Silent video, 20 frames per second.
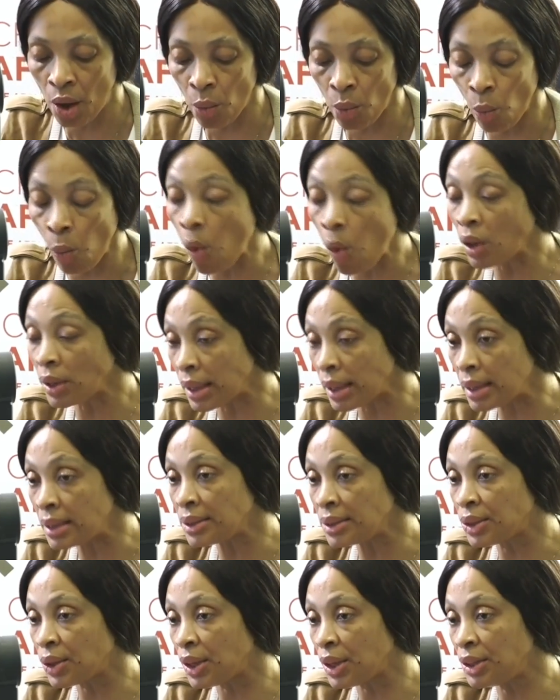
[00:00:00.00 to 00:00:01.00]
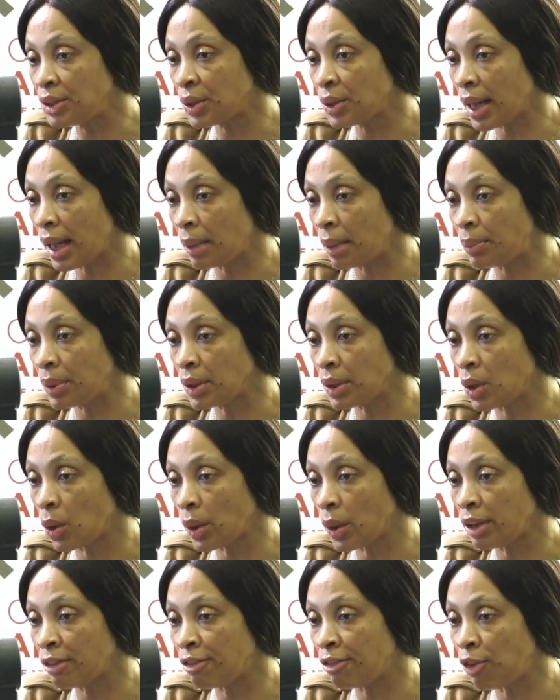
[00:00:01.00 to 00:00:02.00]
what is going to happen
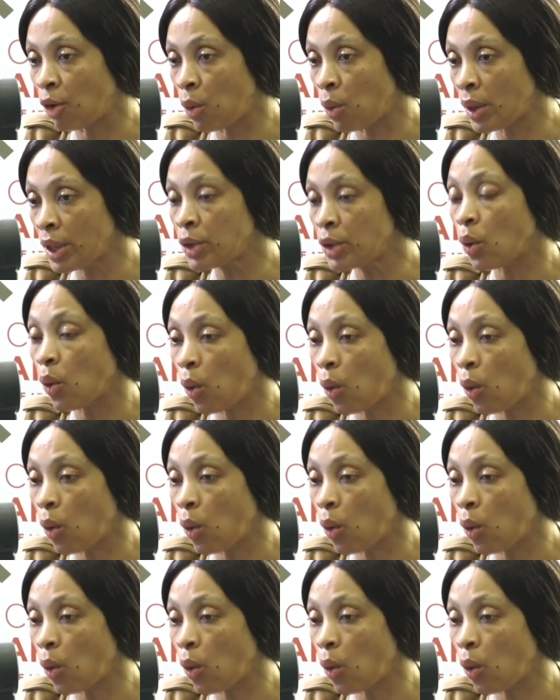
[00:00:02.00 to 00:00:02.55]
going forward?